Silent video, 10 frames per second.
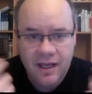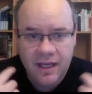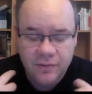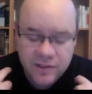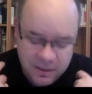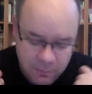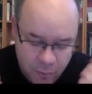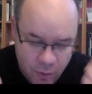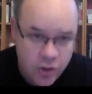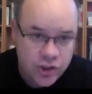it was
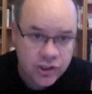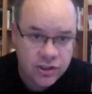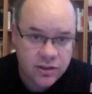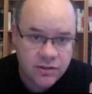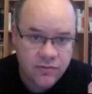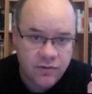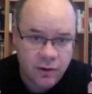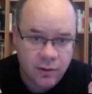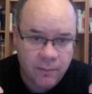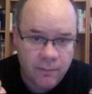emergent
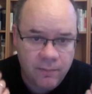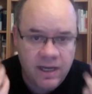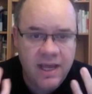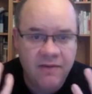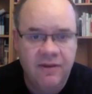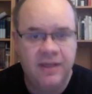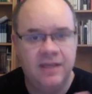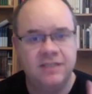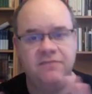from MediaWiki's